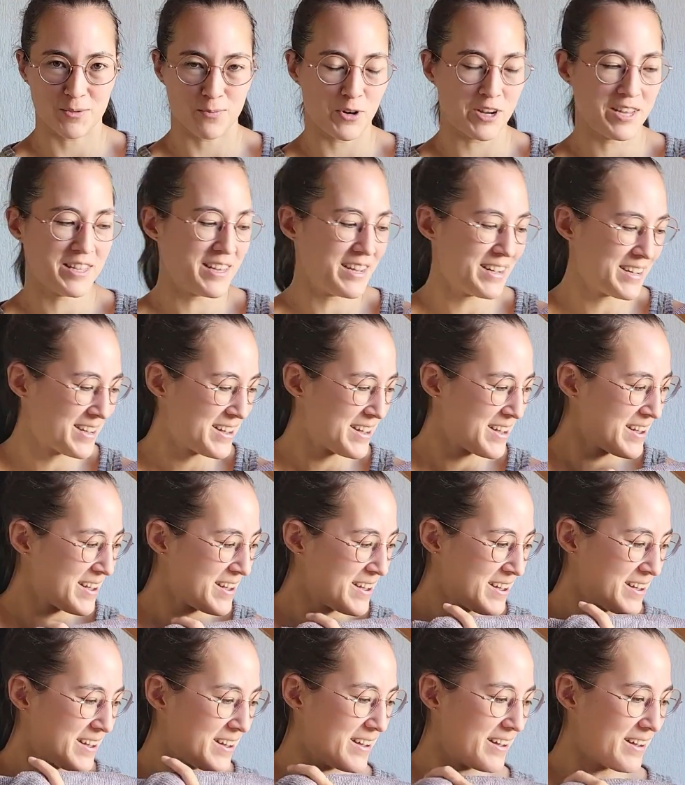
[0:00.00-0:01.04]
brand.
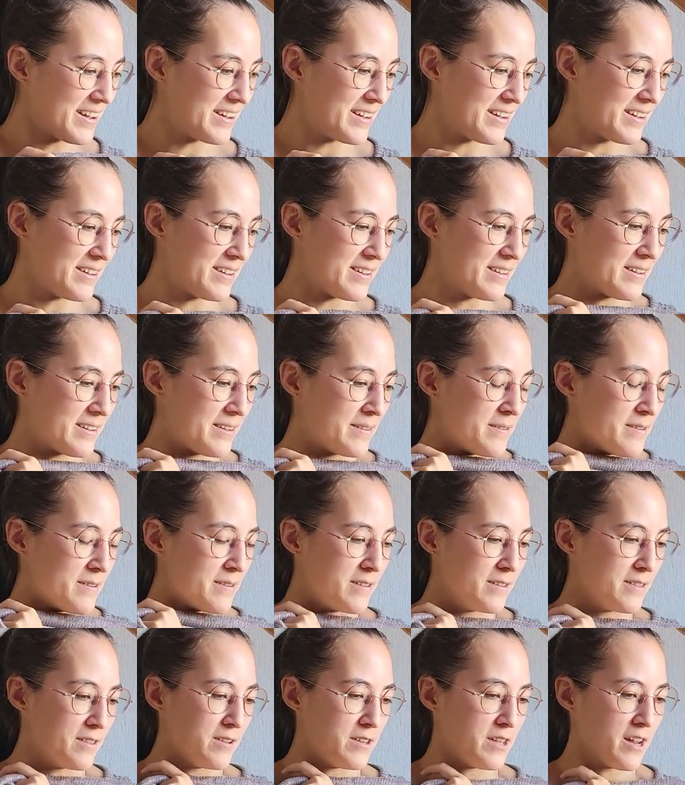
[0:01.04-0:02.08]

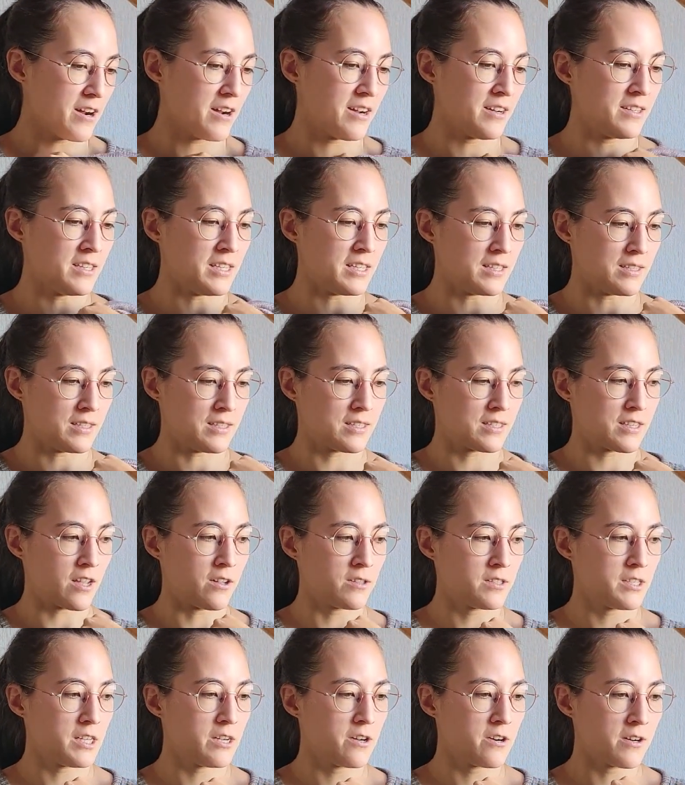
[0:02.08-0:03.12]
The yarn is
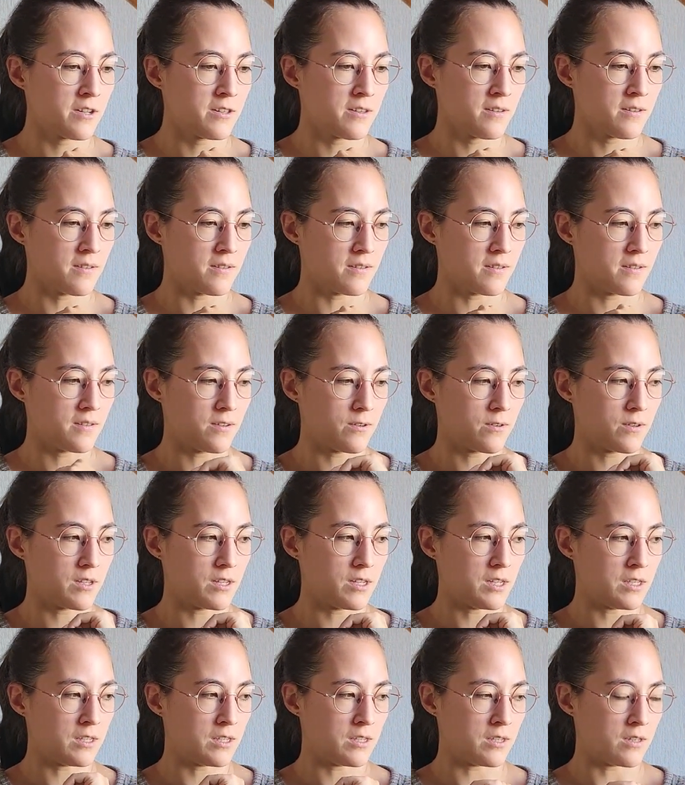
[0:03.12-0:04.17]
Antigone.
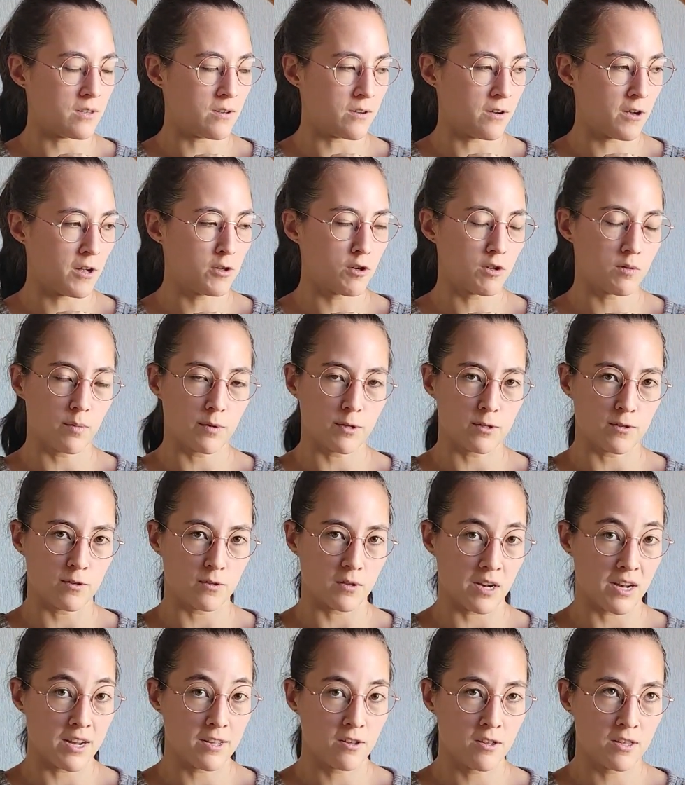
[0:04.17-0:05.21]
It's
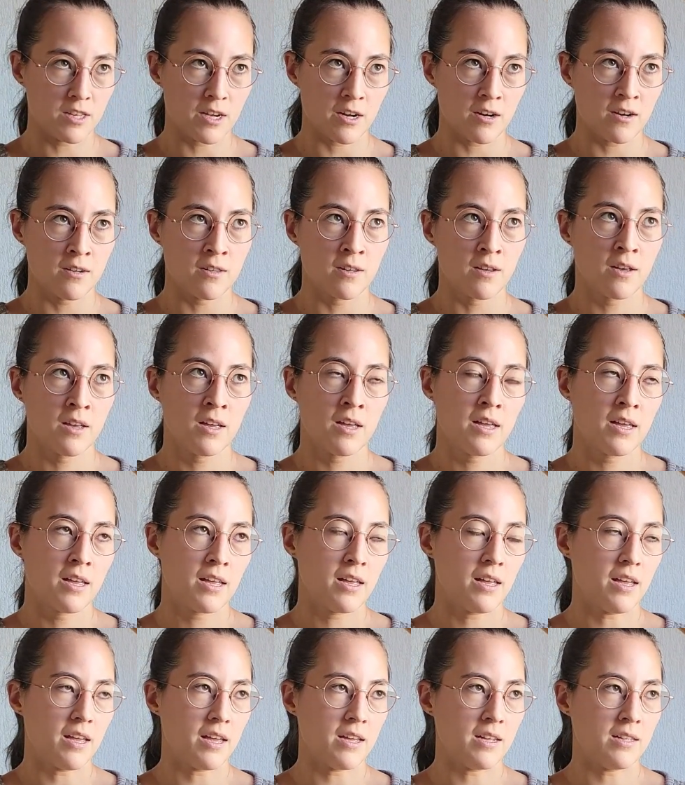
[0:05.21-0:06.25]
100% linen yarn,
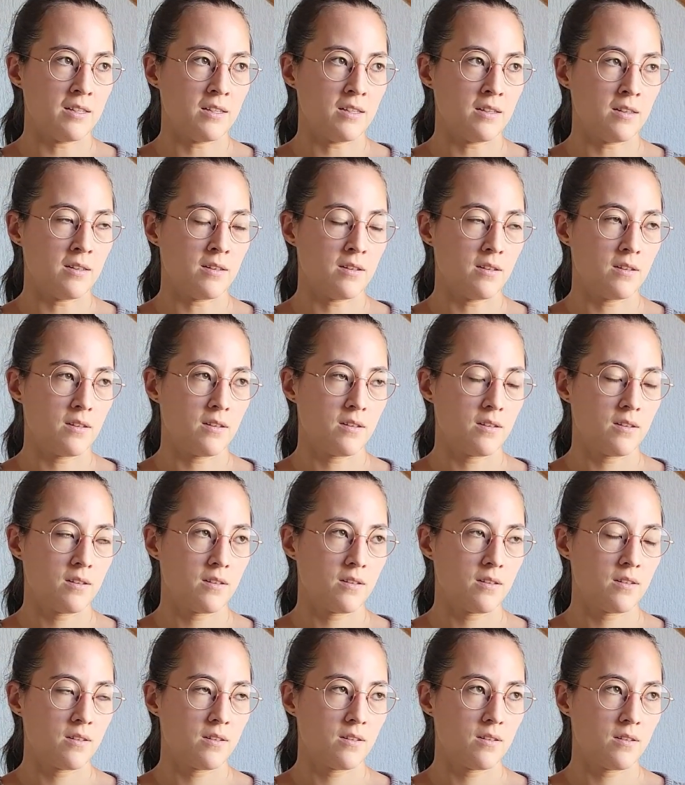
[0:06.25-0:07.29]
and
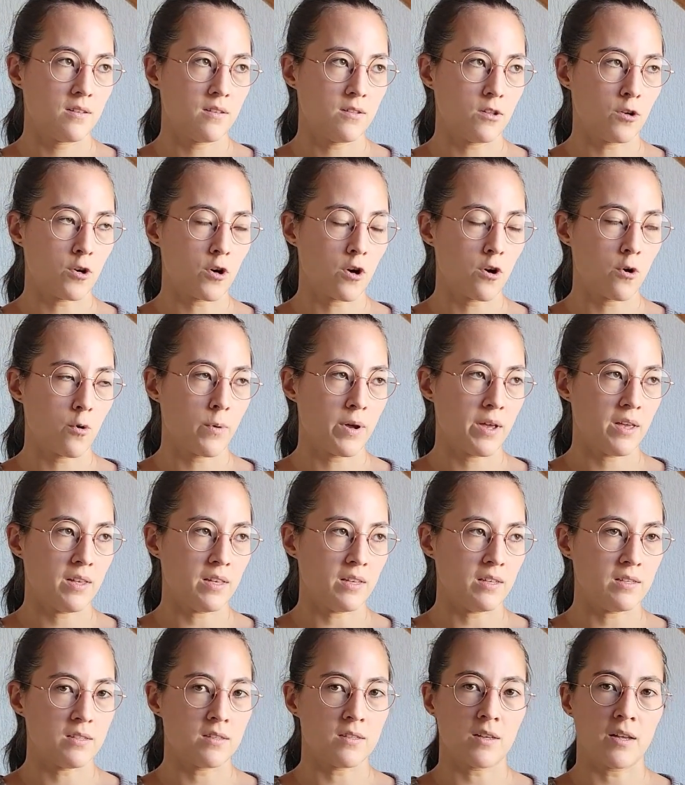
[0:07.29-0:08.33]
the colorway
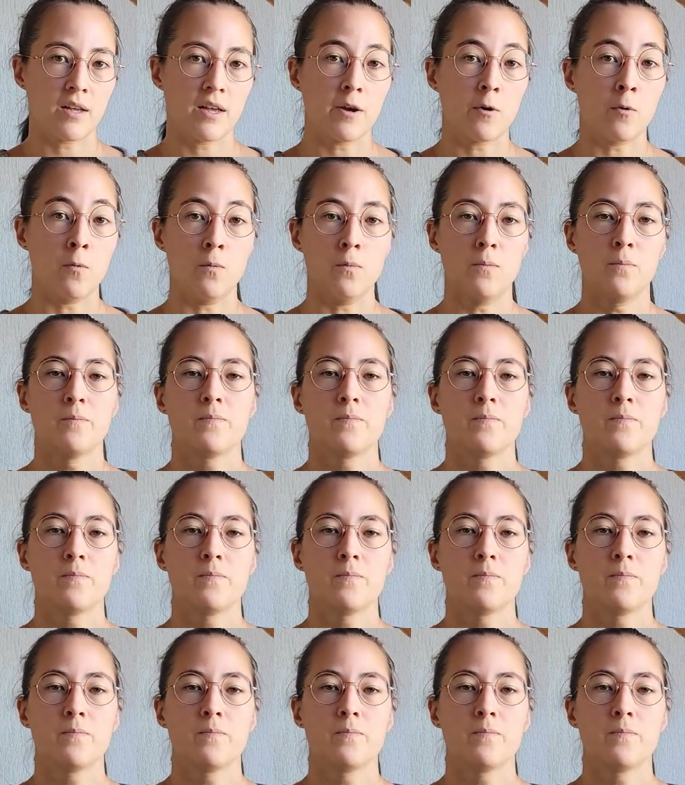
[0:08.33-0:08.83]
is Héron.